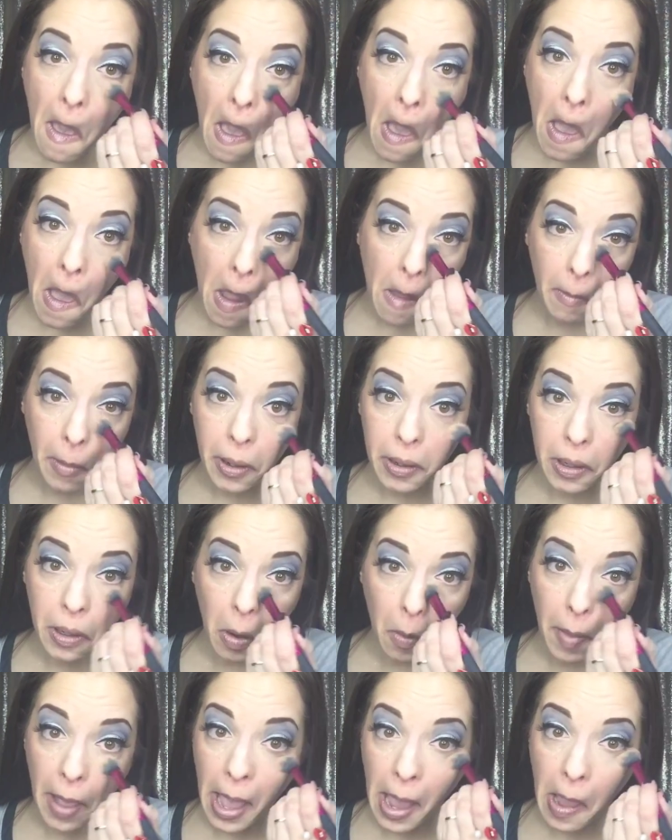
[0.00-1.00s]
I'm going to
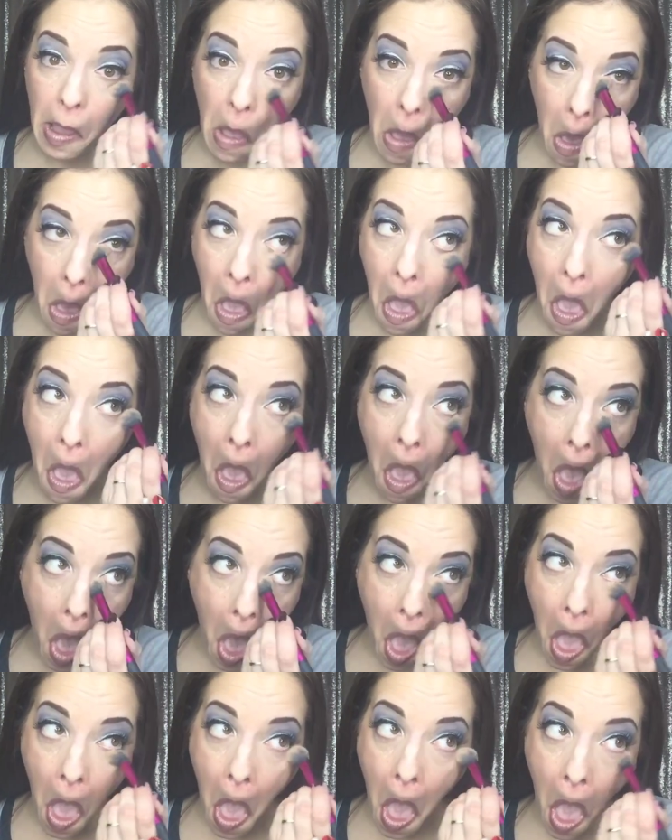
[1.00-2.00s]
go back.
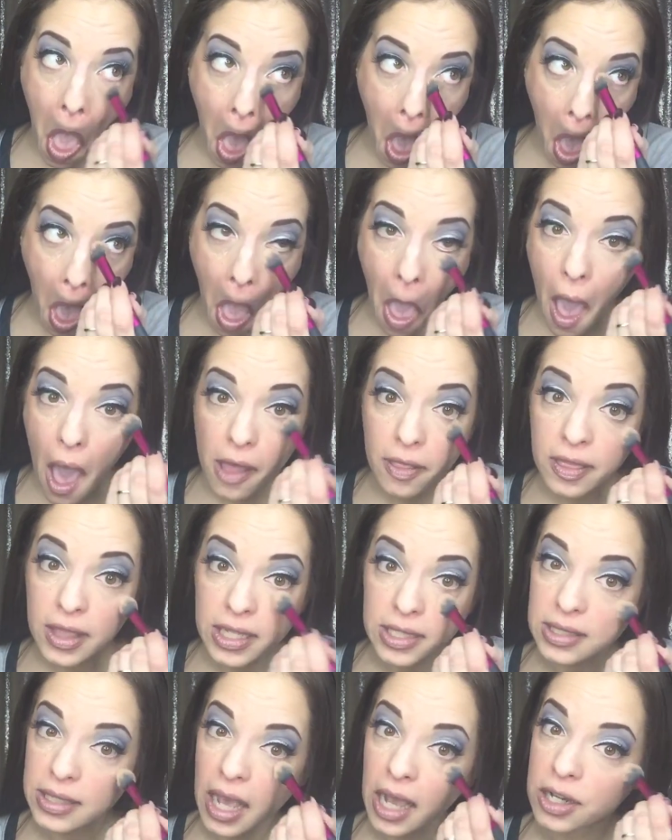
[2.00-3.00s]
And
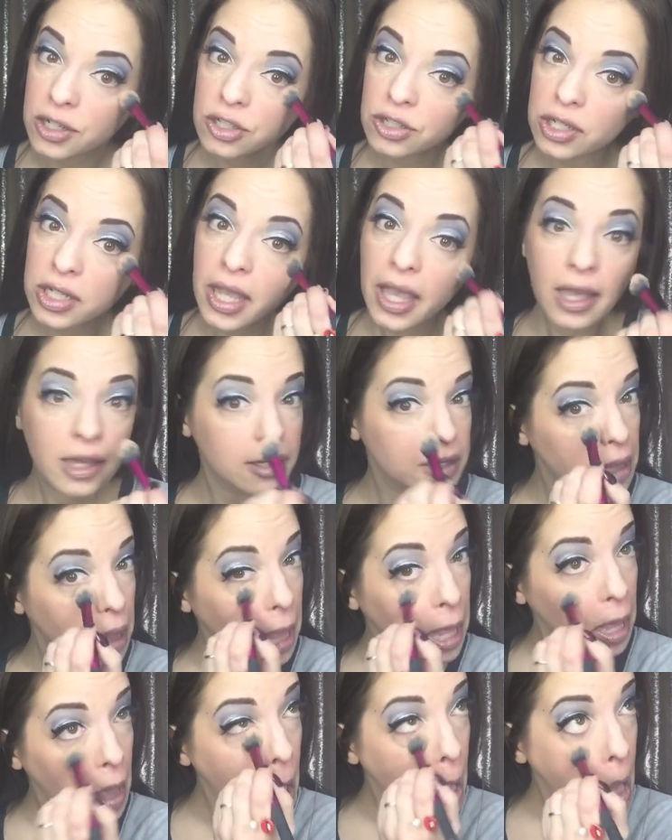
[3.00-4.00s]
this extra
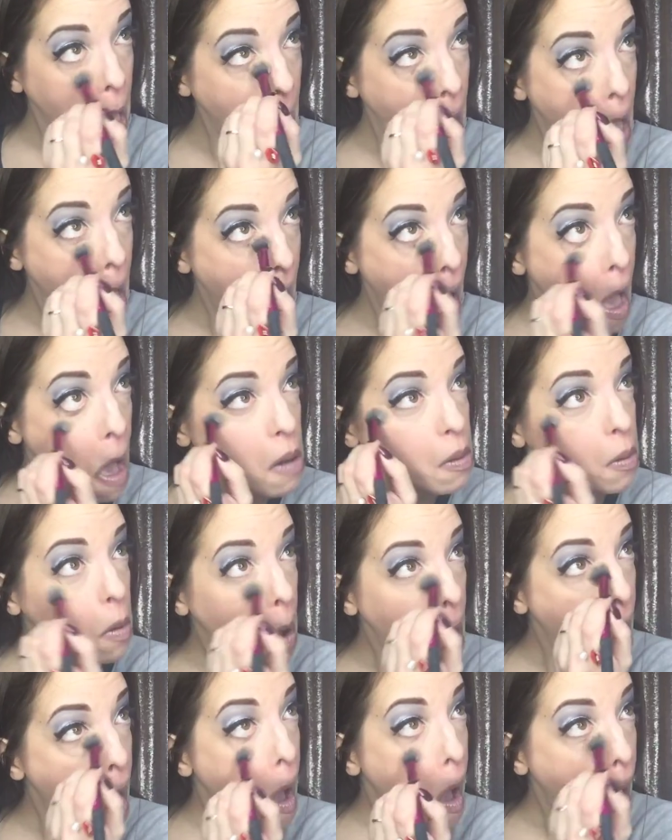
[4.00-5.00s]
Candlelight
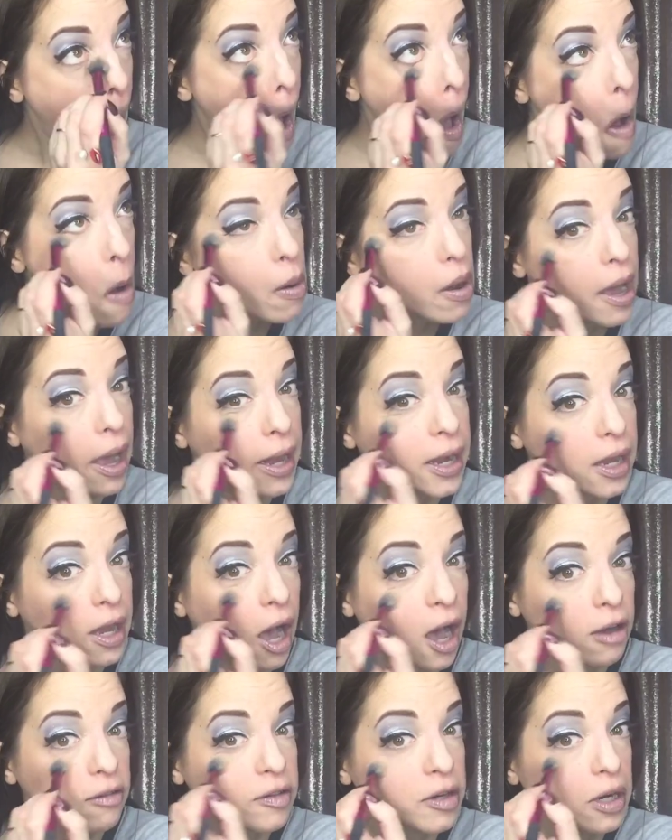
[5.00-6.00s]
will kind of
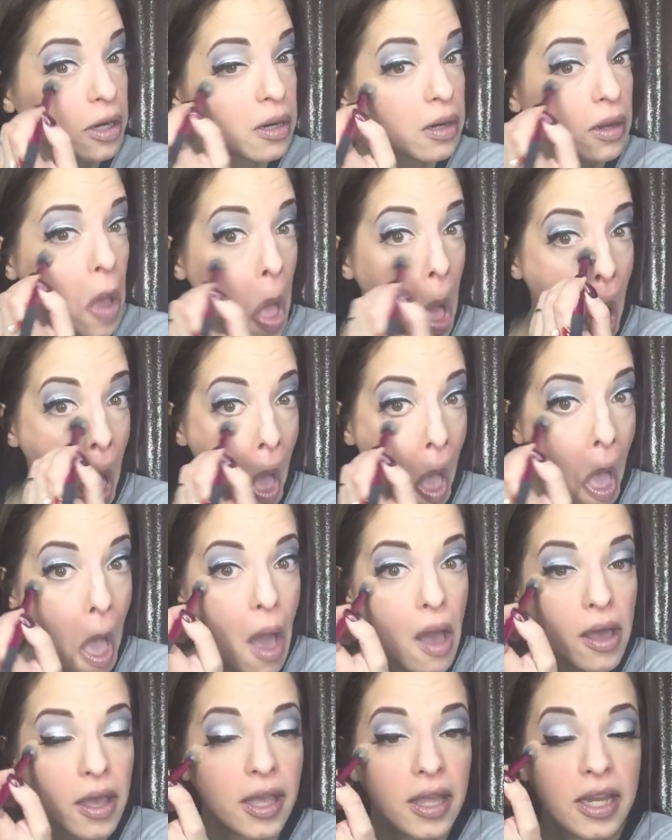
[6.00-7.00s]
cover
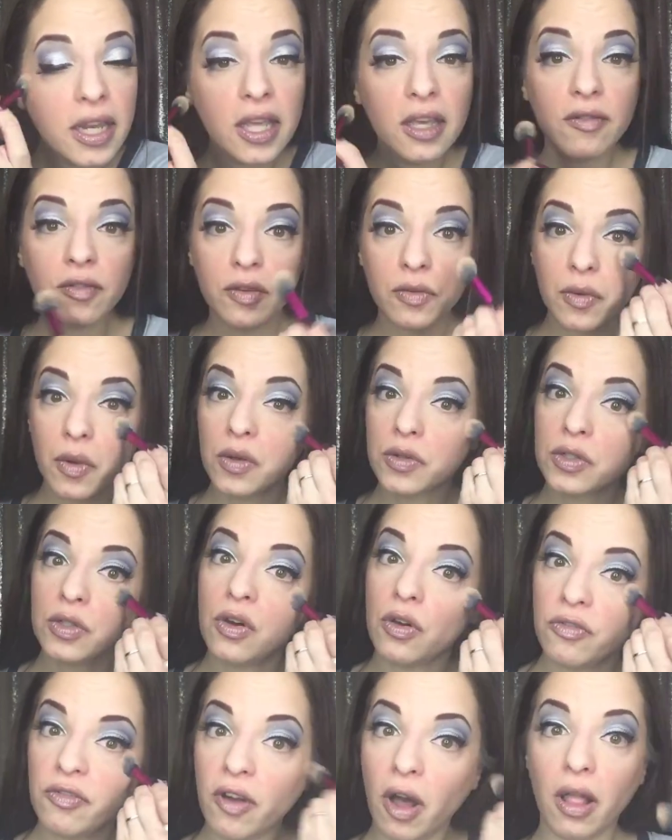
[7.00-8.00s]
any of the rose
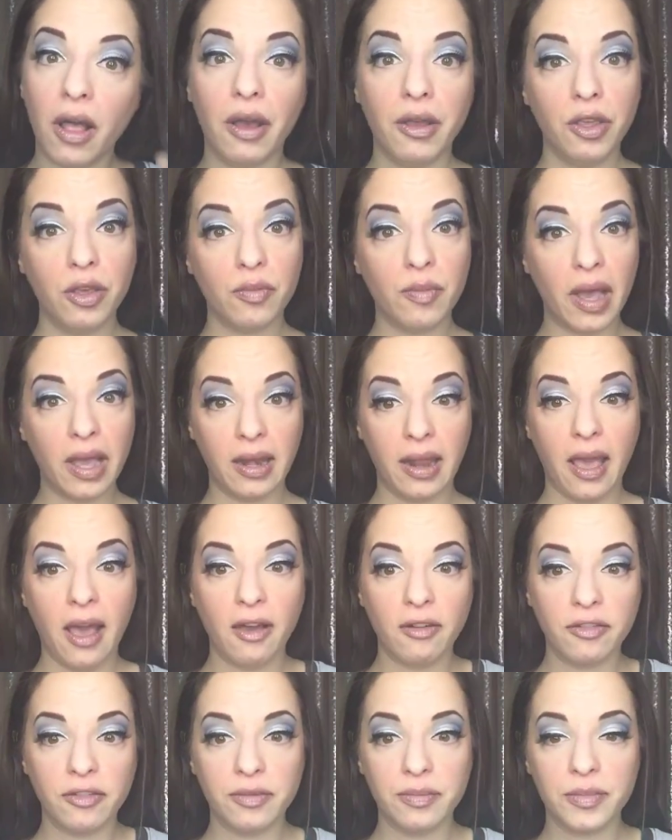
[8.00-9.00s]
gold fallout you might
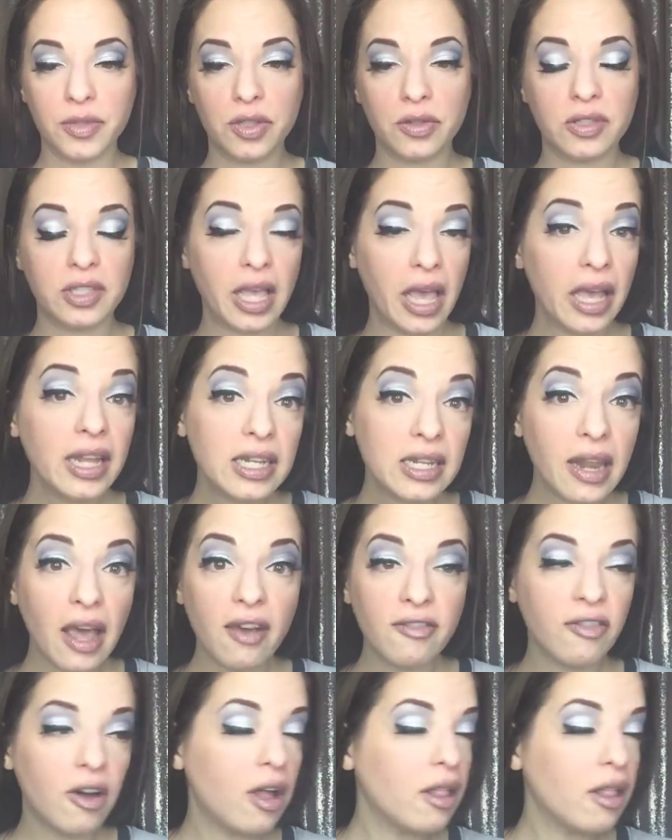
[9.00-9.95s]
have. So say I did have